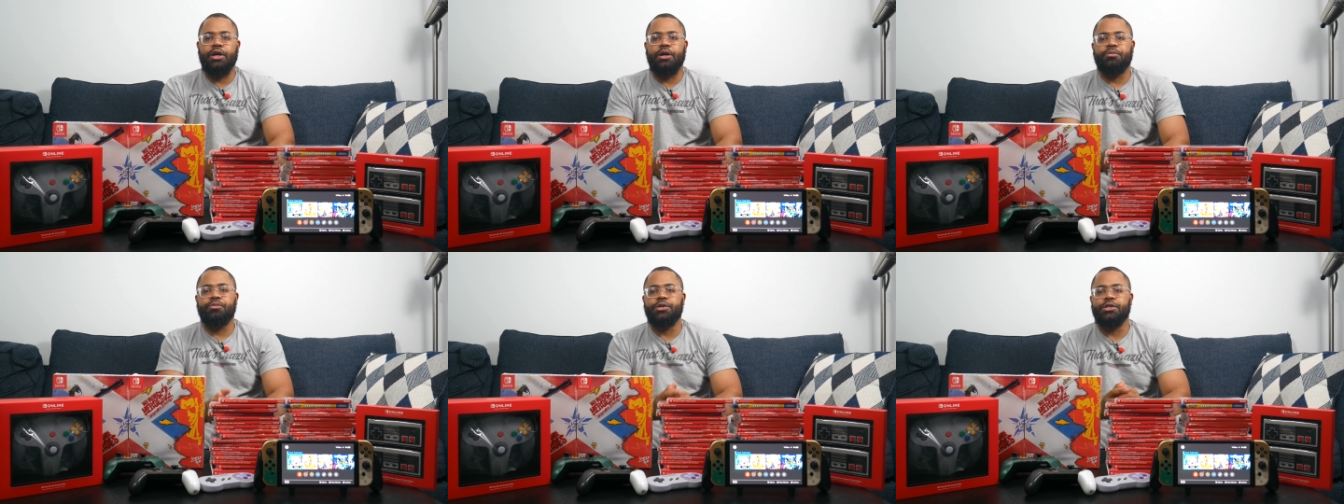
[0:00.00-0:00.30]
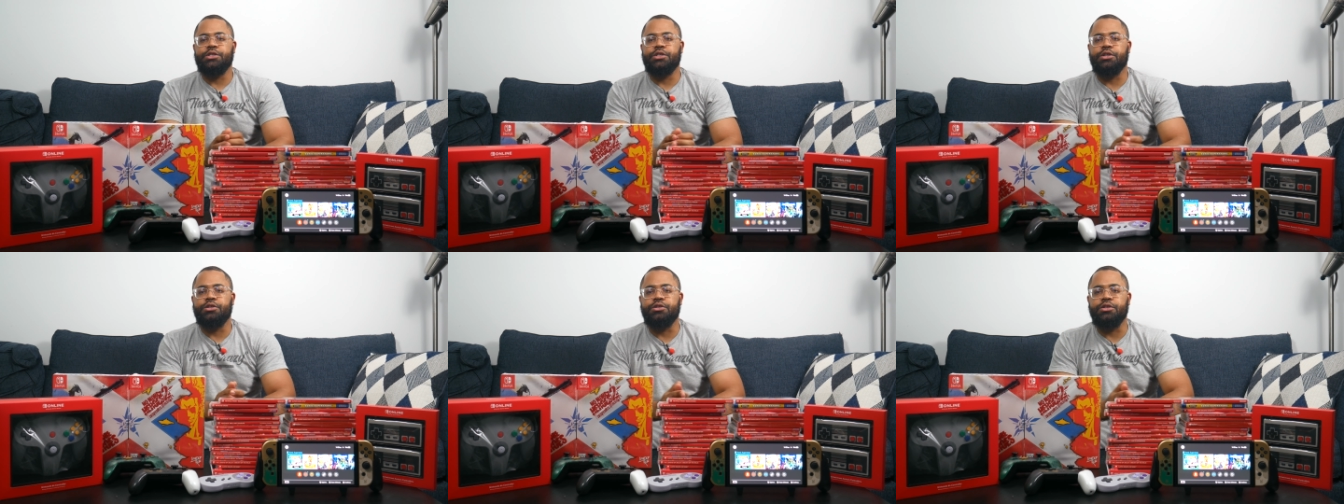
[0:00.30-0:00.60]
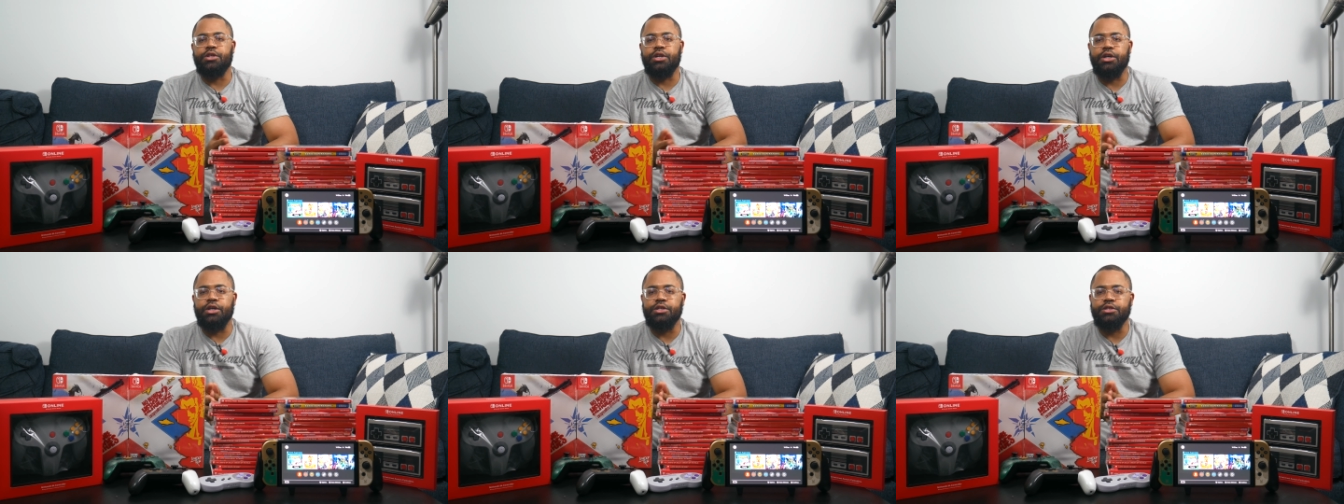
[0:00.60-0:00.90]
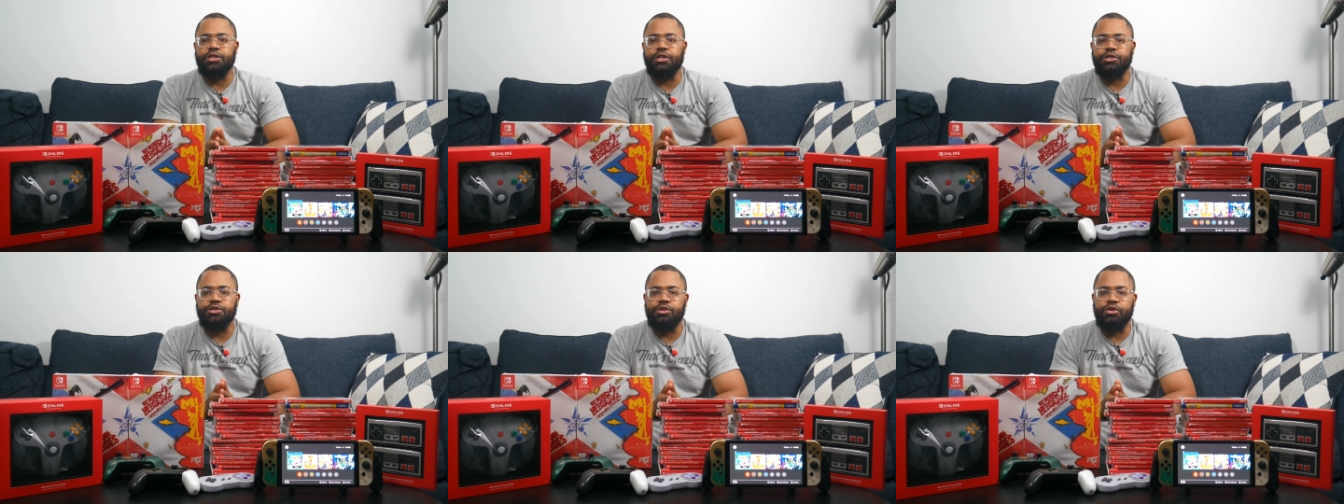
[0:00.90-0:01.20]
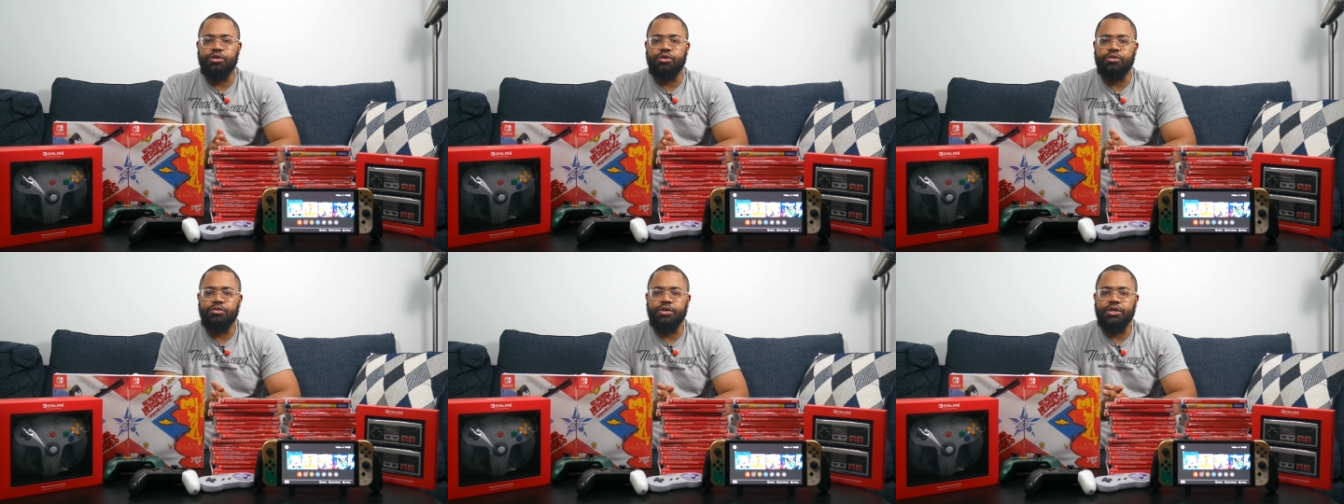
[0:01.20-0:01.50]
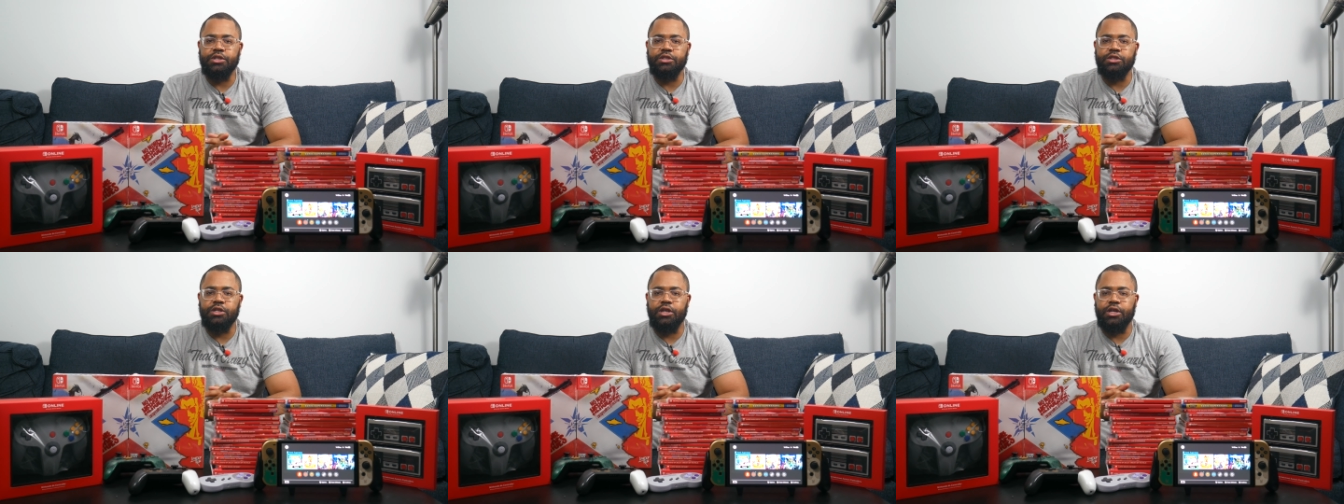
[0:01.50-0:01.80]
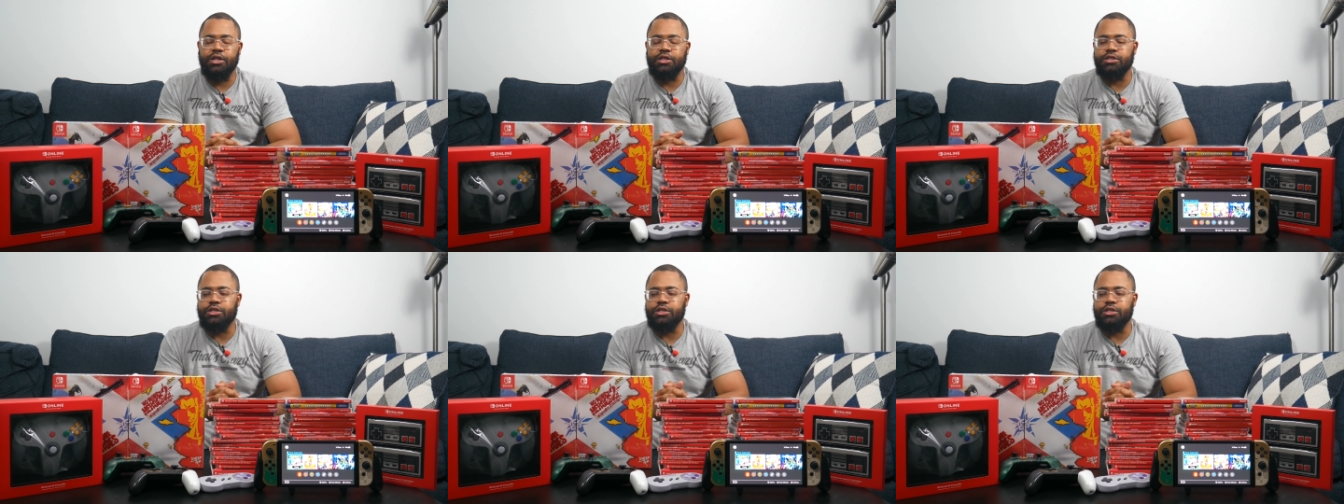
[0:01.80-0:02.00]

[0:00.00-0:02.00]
But I appreciate you guys as always.